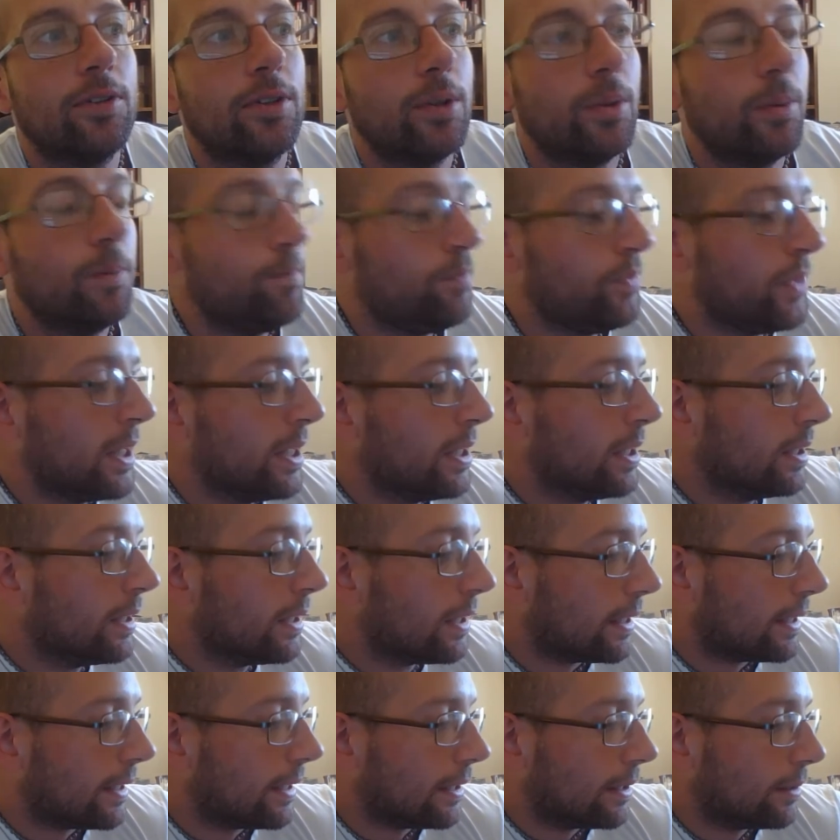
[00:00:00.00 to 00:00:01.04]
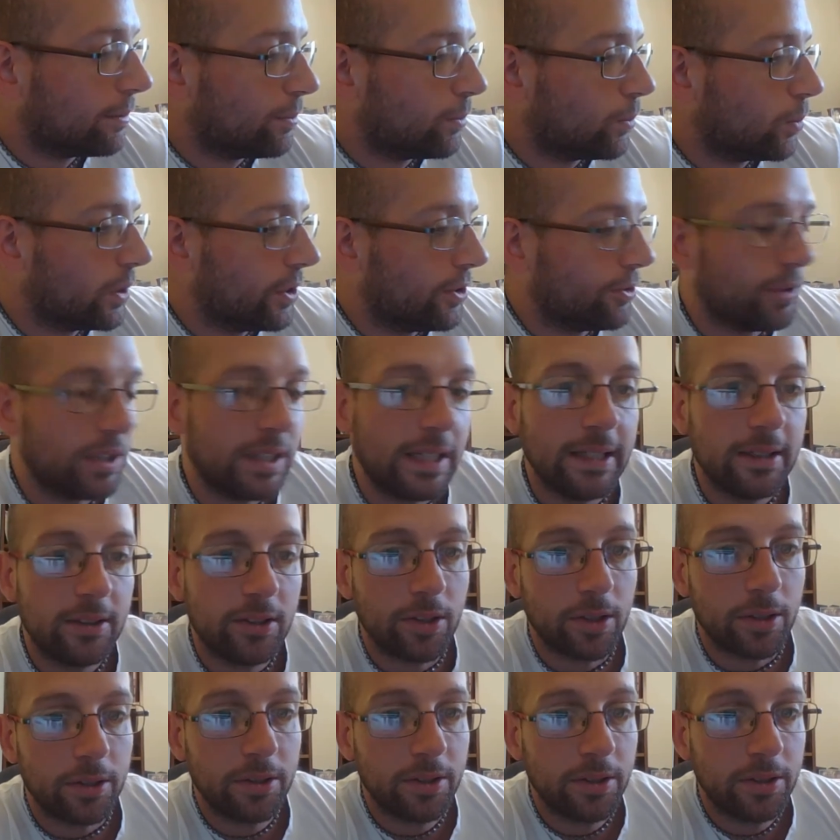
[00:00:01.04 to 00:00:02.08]
so with the
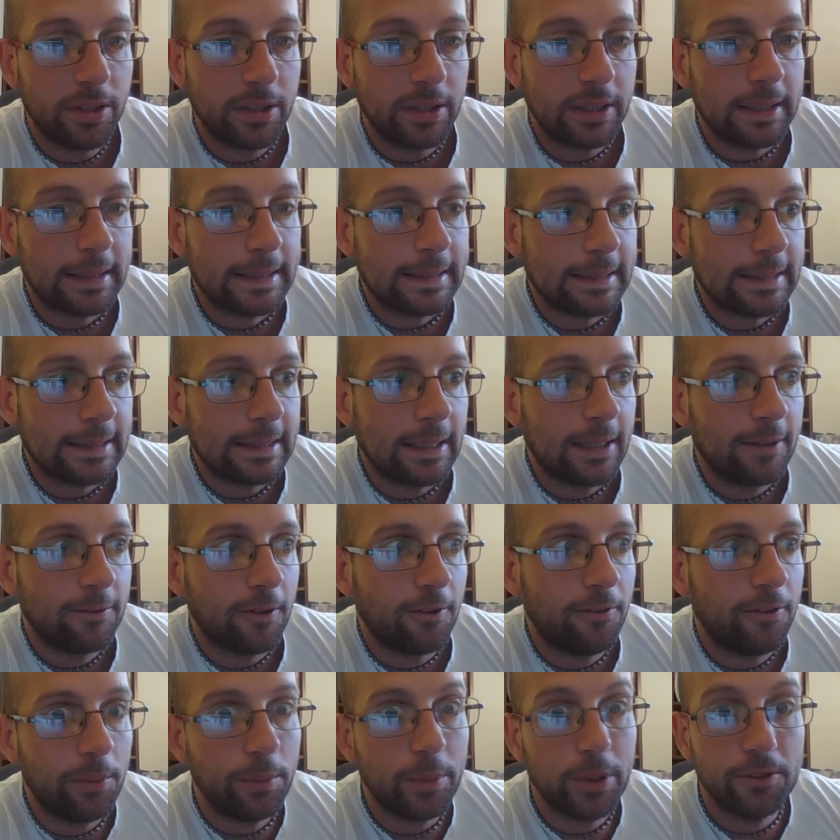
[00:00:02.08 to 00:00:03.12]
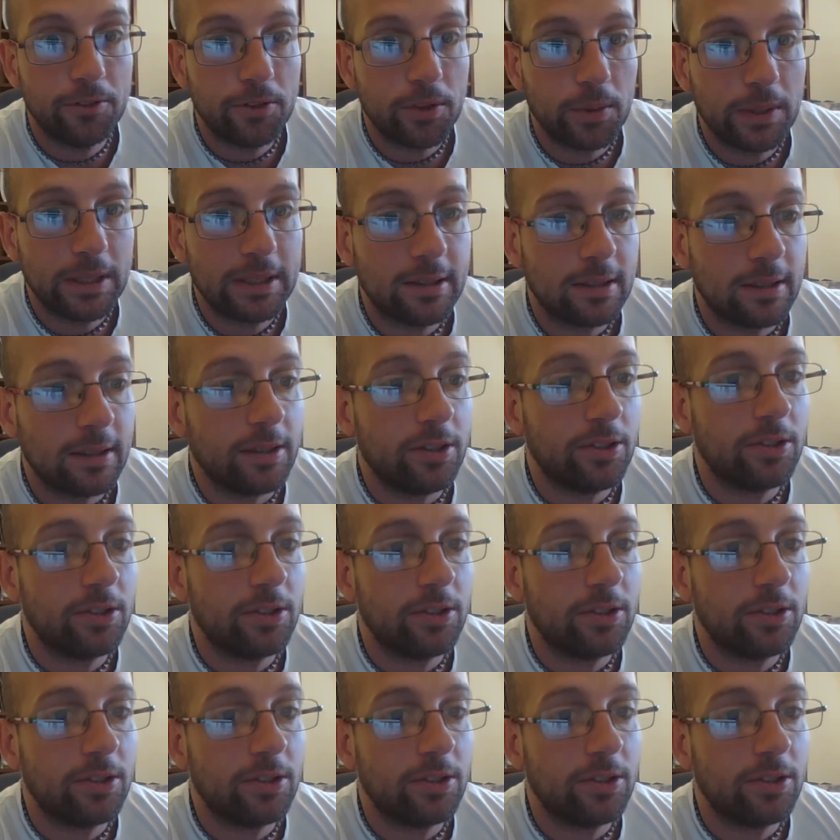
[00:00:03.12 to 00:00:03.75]
Renaissance, everything moved to Italy.